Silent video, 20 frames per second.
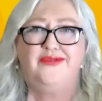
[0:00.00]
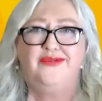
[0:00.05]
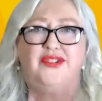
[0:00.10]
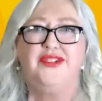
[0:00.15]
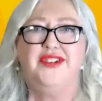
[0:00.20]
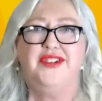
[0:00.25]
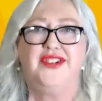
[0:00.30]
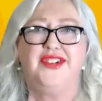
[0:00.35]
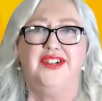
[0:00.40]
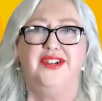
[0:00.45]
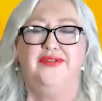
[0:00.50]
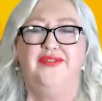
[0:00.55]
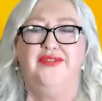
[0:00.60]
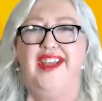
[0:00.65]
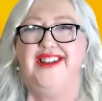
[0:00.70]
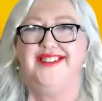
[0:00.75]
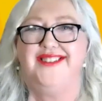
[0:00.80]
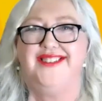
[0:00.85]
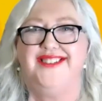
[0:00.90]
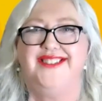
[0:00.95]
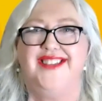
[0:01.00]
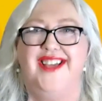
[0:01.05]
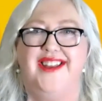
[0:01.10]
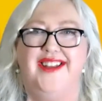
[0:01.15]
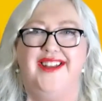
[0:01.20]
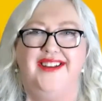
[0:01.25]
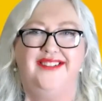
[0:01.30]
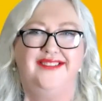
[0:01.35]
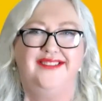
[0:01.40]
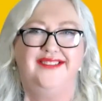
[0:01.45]
traditional fantasy
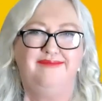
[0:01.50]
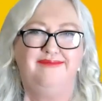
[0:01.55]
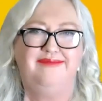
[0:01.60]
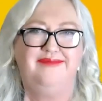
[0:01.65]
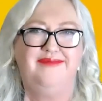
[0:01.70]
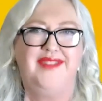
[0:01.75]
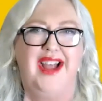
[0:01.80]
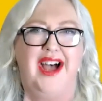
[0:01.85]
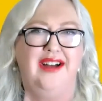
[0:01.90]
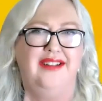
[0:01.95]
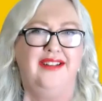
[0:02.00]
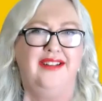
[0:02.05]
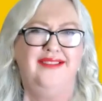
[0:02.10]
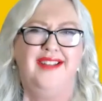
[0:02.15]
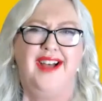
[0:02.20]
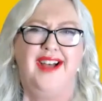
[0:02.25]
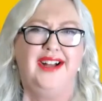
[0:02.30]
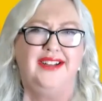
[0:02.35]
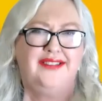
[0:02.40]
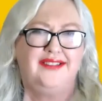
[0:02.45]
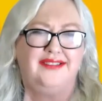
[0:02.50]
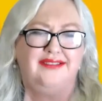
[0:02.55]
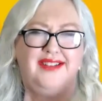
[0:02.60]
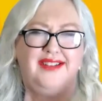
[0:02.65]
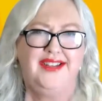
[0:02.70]
setting, not